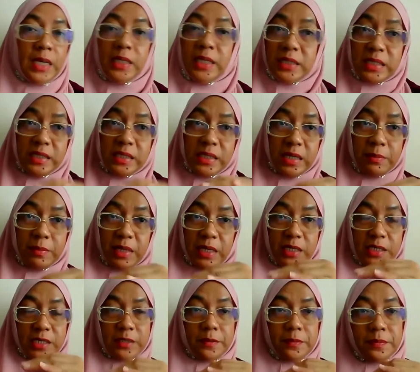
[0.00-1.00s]
This is in
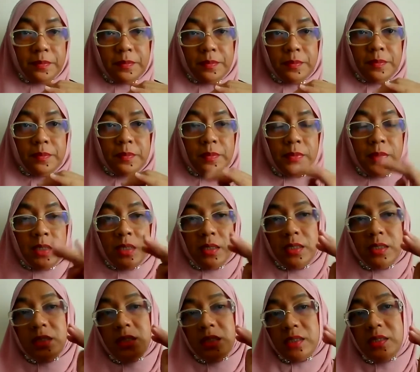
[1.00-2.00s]
Malaysia.
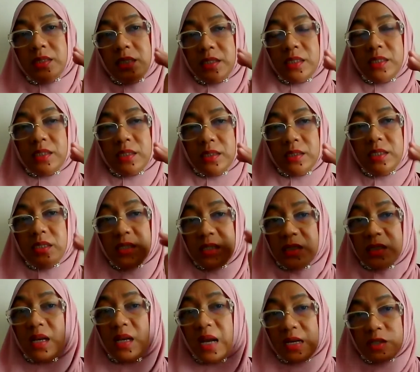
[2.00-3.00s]
This is this is this
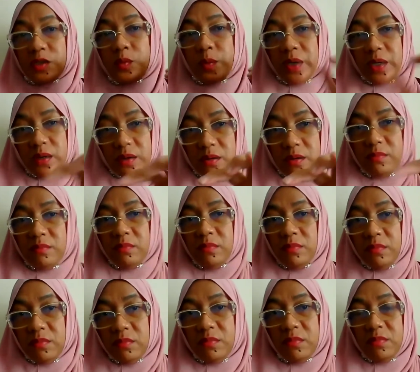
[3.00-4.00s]
is the last week.
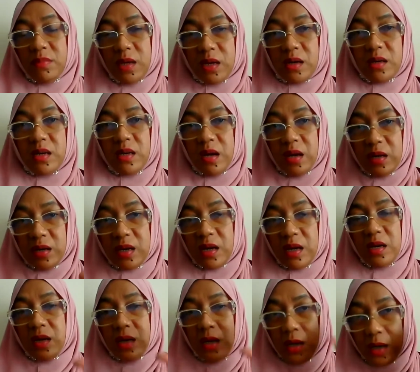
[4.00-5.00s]
They they
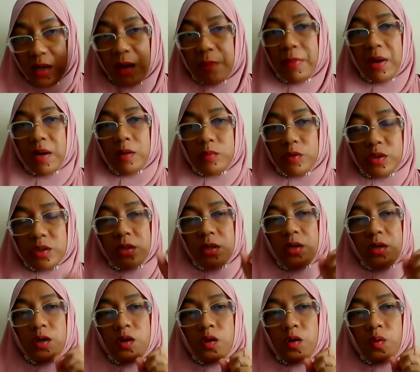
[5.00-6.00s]
they, they come out
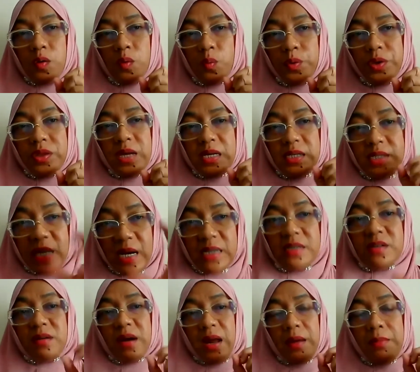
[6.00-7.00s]
with that
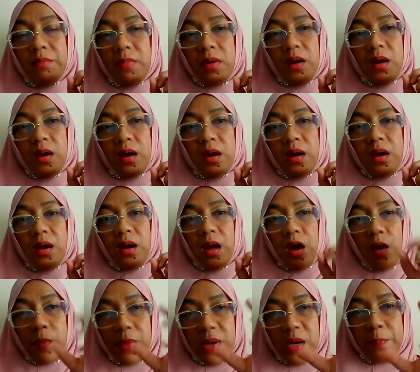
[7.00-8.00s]
diagram
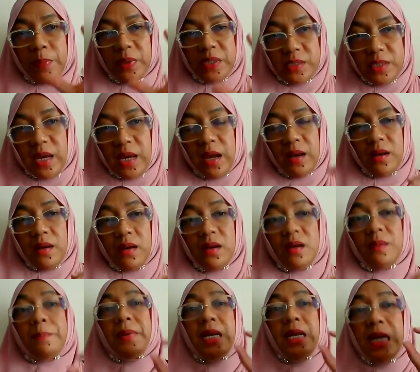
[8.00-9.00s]
how many percent?
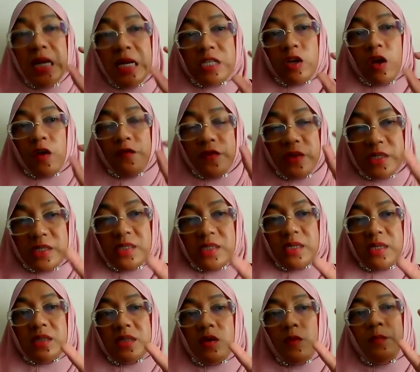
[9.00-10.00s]
You know, police
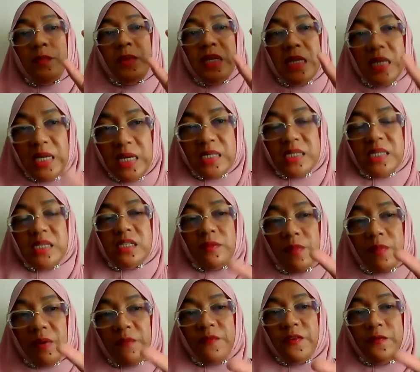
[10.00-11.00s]
officers or police is
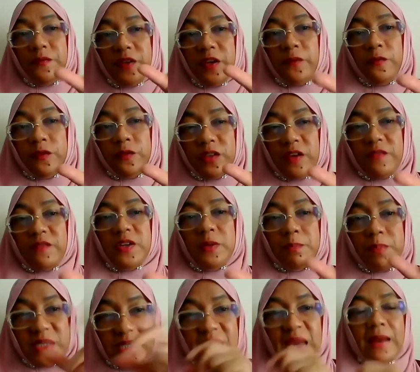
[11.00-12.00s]
about
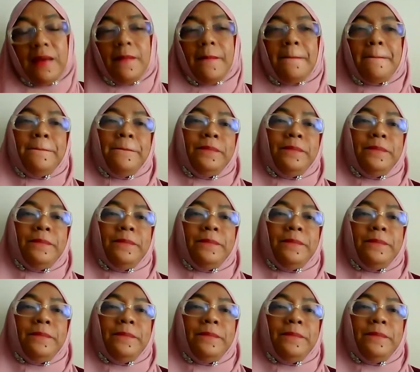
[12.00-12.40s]
57%.